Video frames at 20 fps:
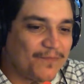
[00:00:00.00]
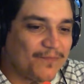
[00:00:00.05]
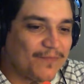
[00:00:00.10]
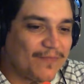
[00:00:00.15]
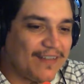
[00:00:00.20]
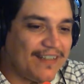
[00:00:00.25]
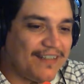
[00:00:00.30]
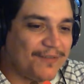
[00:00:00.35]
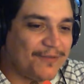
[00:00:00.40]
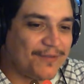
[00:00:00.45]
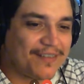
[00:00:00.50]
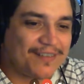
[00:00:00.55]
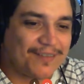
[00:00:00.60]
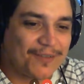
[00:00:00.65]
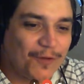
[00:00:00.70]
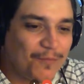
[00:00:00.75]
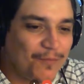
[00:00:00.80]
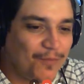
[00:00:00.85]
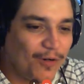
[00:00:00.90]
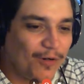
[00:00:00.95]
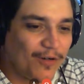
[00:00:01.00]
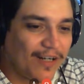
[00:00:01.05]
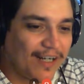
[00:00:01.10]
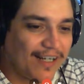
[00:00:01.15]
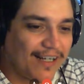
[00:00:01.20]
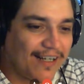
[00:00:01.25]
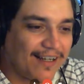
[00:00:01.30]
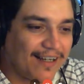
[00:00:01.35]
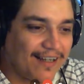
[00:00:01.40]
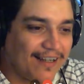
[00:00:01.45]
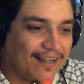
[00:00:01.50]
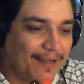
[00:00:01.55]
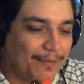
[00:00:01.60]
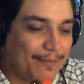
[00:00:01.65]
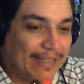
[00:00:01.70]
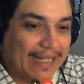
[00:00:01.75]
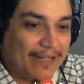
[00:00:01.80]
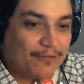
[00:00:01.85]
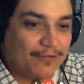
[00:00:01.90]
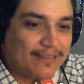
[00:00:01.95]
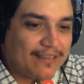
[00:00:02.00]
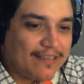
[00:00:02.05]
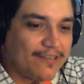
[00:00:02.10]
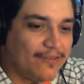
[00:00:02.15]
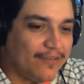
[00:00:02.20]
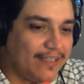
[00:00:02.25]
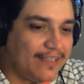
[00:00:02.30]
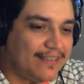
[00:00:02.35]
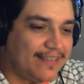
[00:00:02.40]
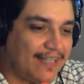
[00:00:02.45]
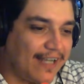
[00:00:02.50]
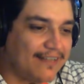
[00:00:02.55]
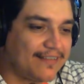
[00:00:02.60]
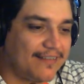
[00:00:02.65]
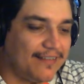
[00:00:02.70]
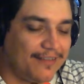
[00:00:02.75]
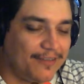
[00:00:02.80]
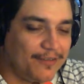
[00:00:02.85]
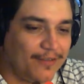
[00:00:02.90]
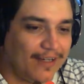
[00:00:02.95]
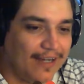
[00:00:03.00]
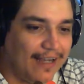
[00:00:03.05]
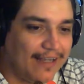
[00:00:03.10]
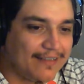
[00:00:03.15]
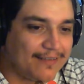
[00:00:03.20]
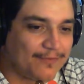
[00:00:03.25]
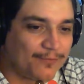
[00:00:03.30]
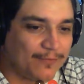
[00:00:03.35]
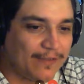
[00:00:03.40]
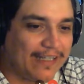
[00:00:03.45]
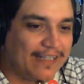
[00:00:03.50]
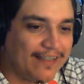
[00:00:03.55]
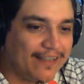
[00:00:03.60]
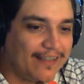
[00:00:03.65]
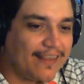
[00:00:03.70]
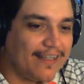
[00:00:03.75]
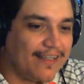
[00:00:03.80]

It was so boring. I was literally texting you guys in the theater.